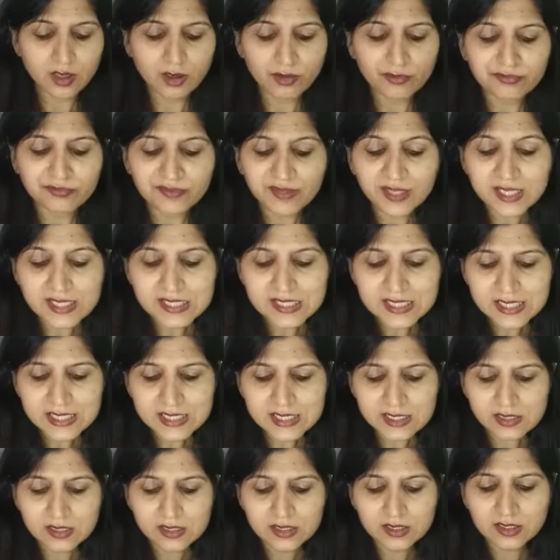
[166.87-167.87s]

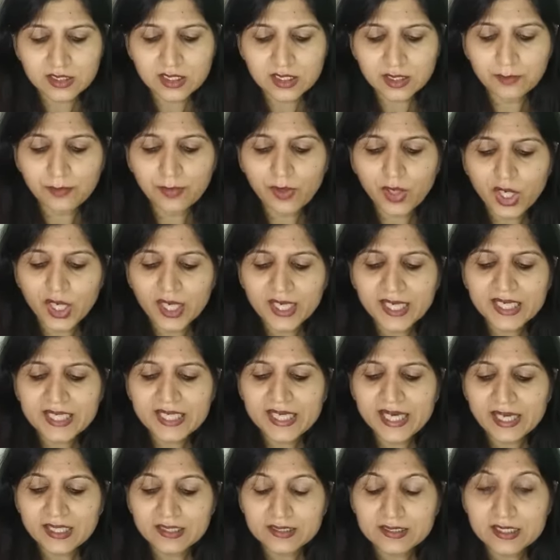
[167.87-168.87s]
First, the boy
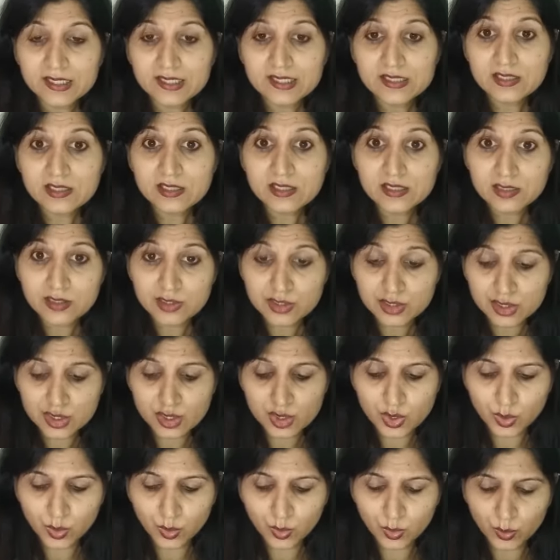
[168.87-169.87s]
gathers
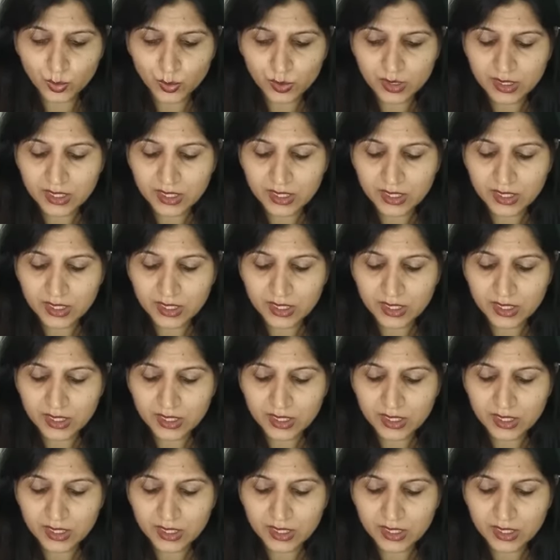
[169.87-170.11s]
snow.